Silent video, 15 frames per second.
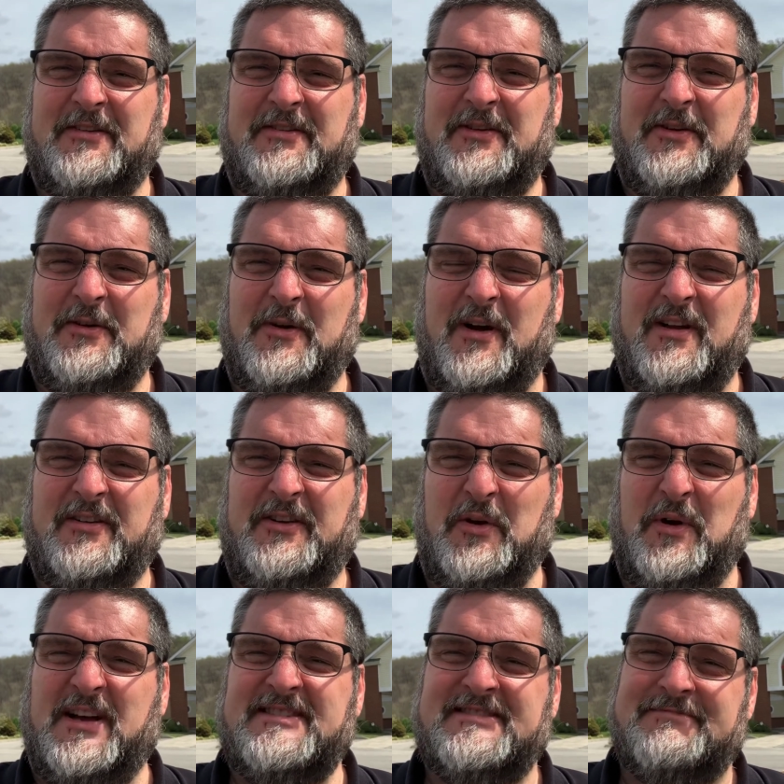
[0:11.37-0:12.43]
to,
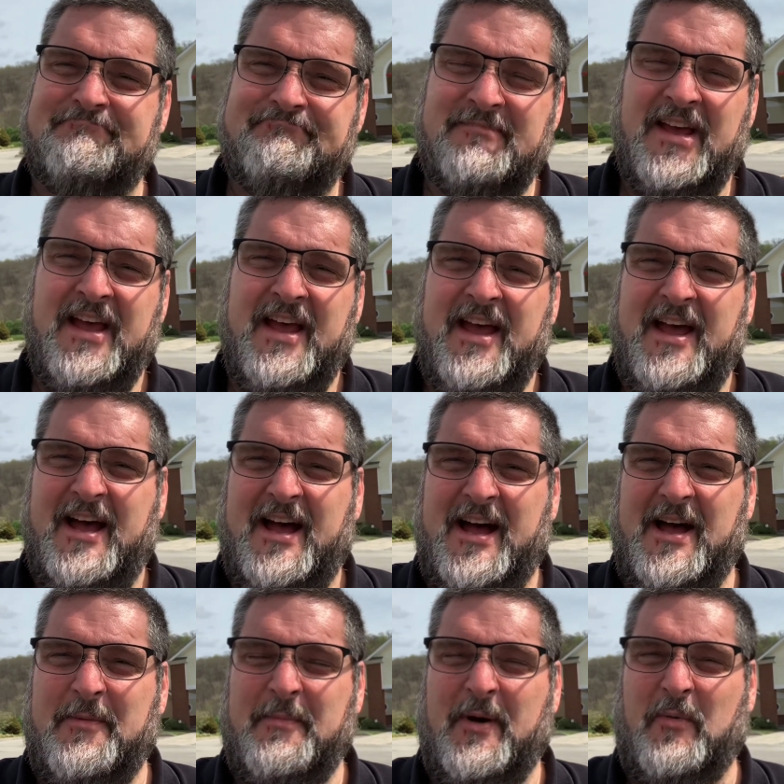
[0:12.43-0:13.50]
to us,
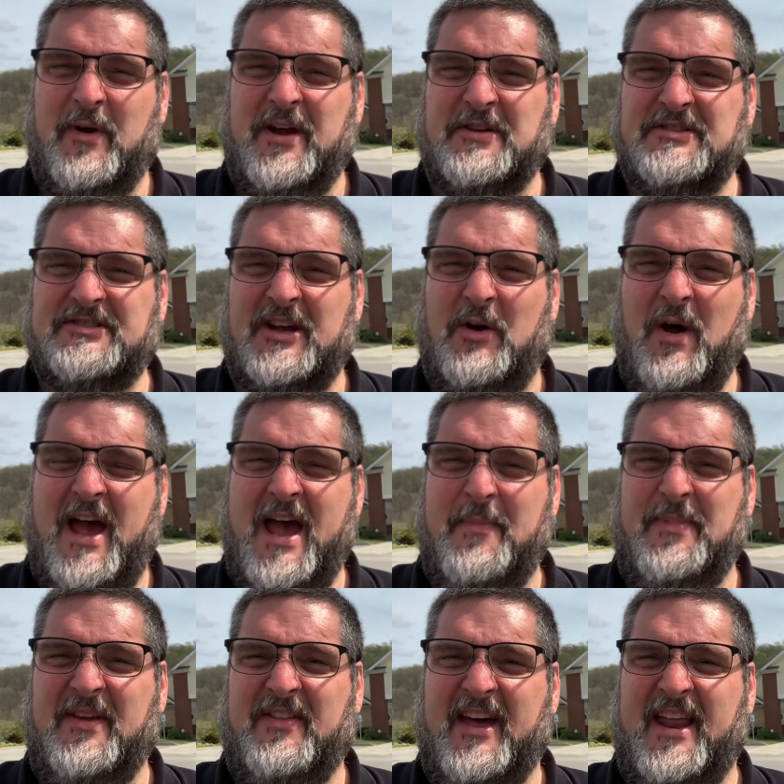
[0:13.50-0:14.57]
uh, but we are so
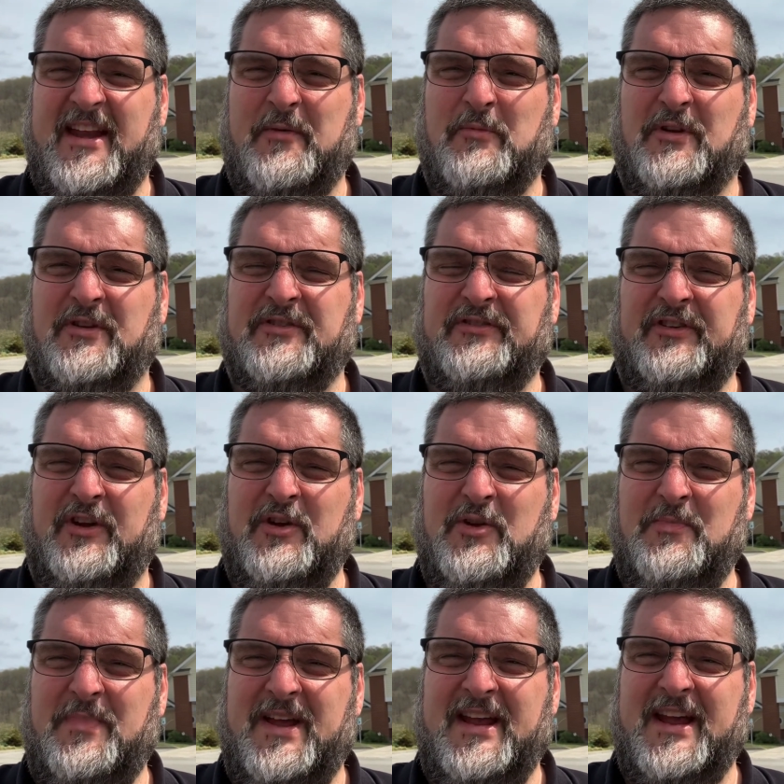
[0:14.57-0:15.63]
happy that it will
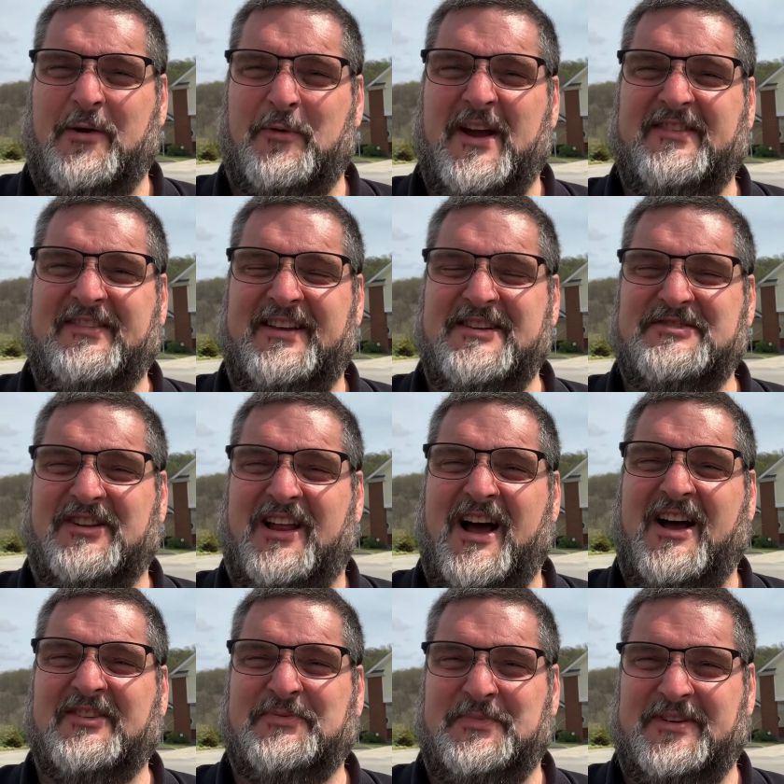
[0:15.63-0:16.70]
soon be a residential
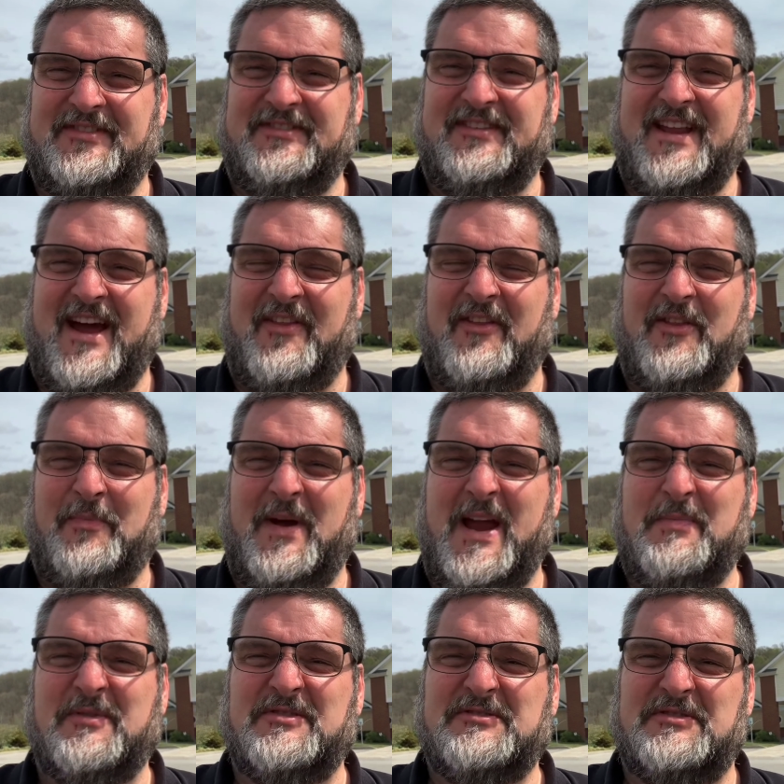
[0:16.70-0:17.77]
hospice now that the
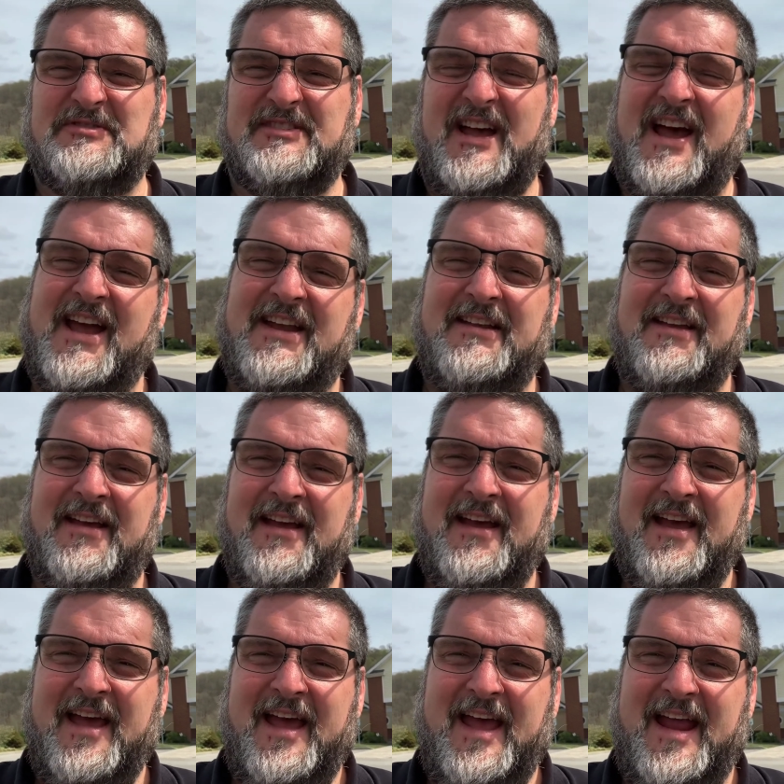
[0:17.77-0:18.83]
papers are signed.
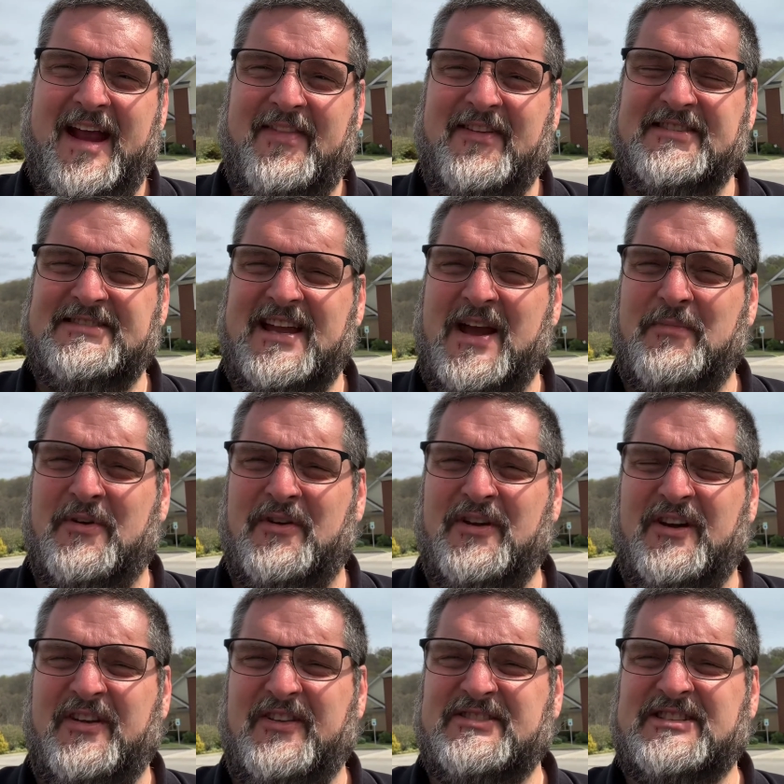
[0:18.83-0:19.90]
And this
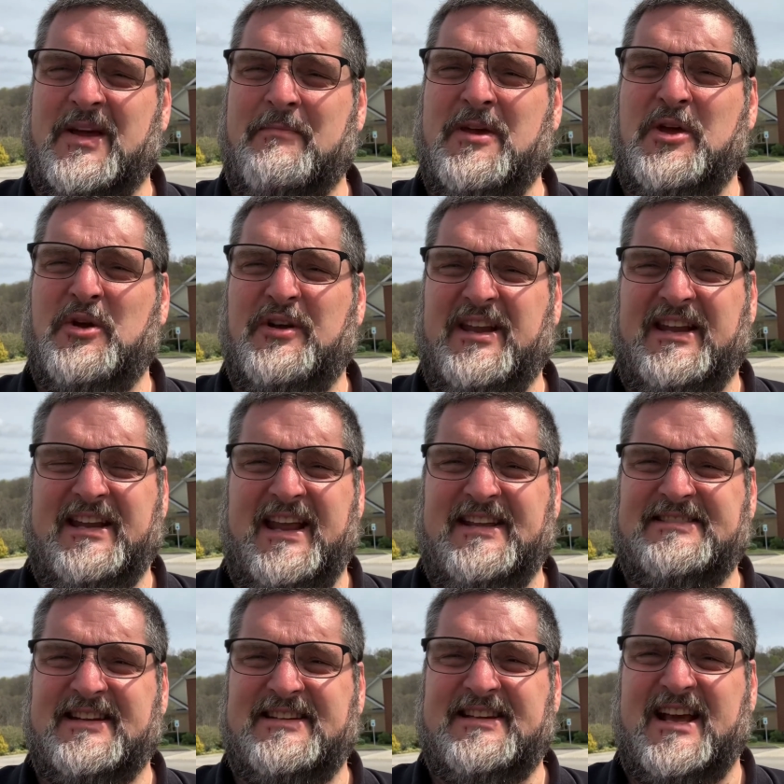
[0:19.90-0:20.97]
neighborhood, this community
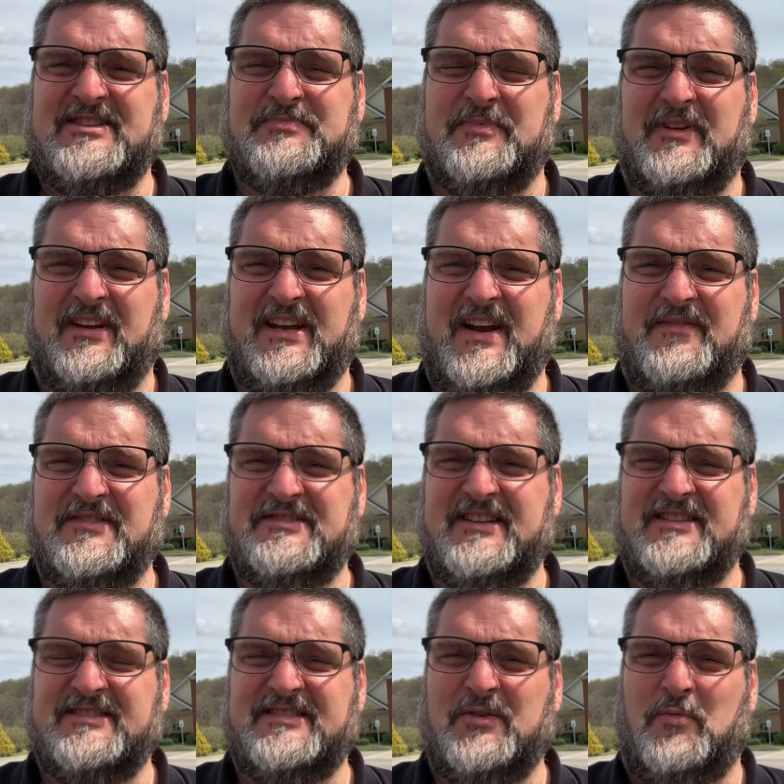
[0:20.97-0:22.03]
needs it desperately ever
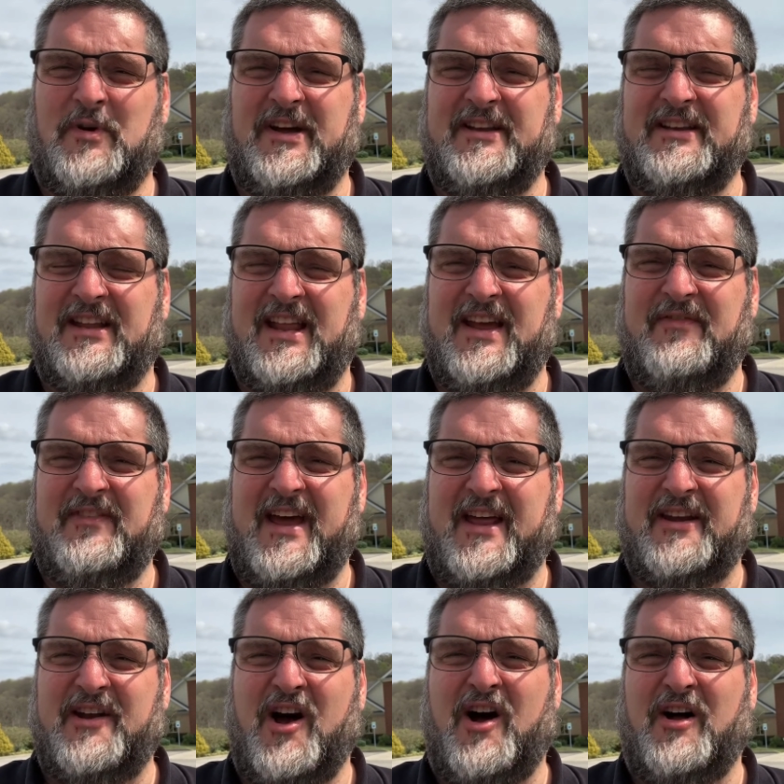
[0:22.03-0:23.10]
since the one left out
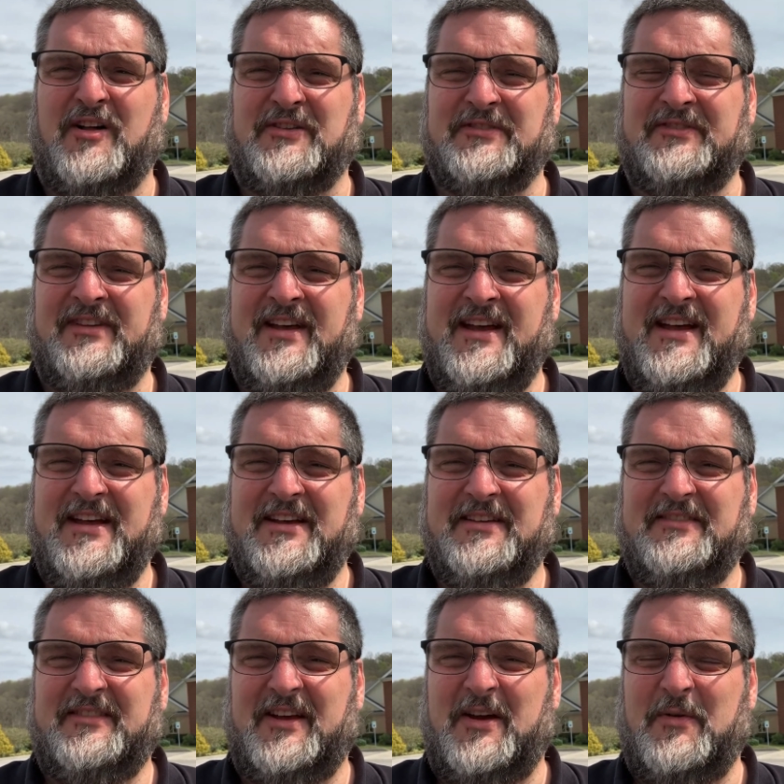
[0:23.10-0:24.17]
in Halls.
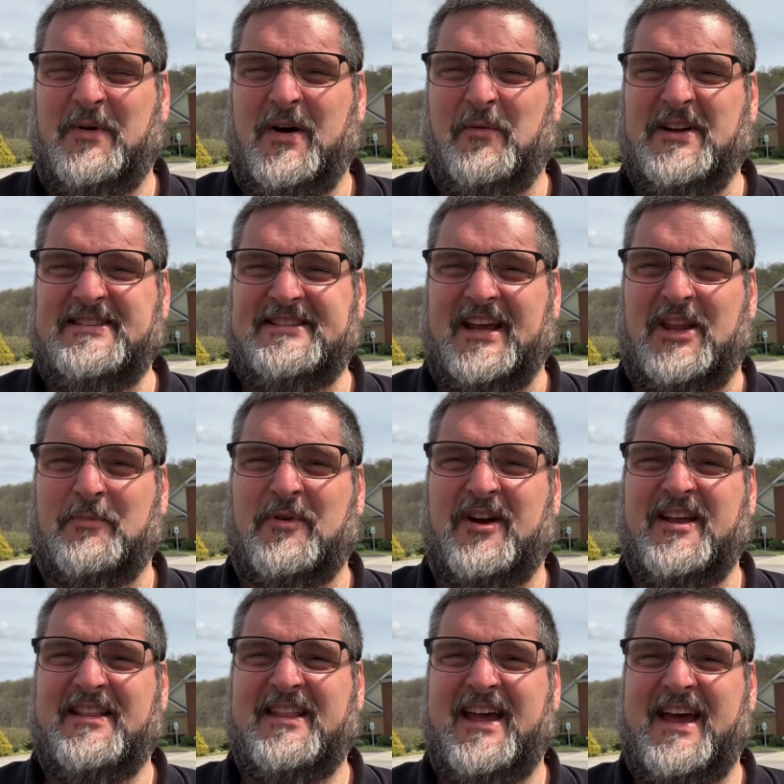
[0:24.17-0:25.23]
So uh, we
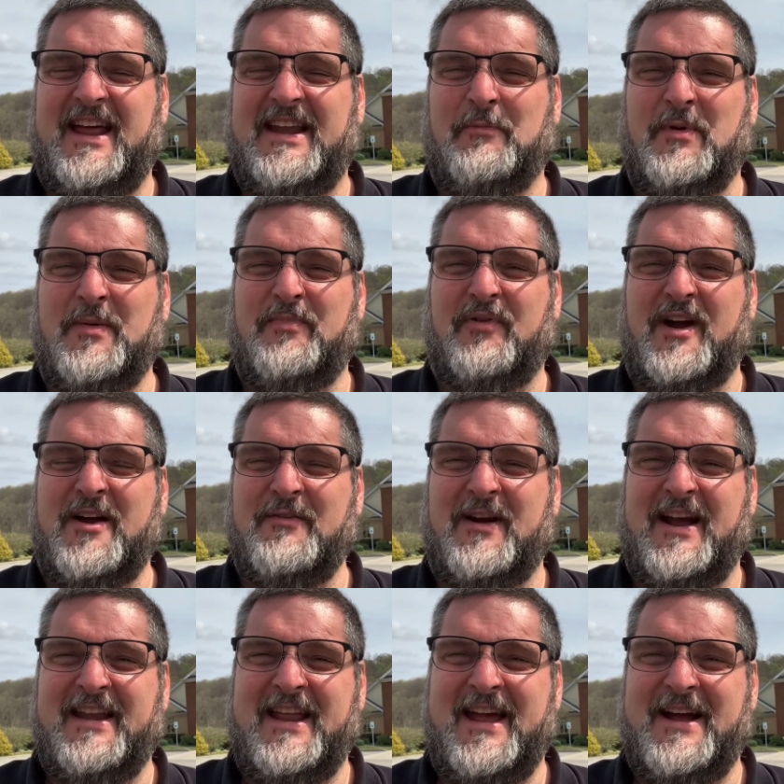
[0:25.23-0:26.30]
celebrate that and we pray
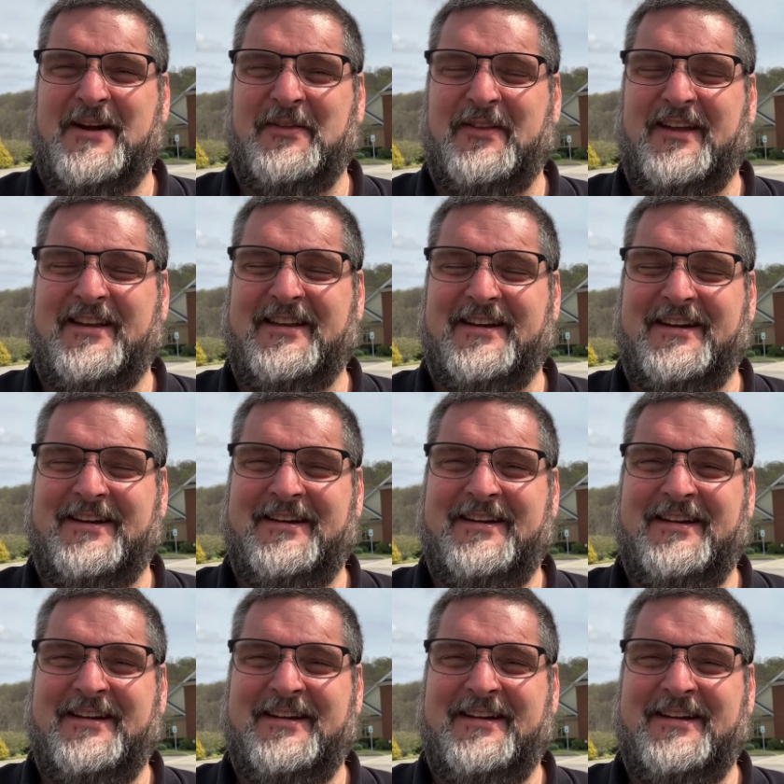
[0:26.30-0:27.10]
right now that uh,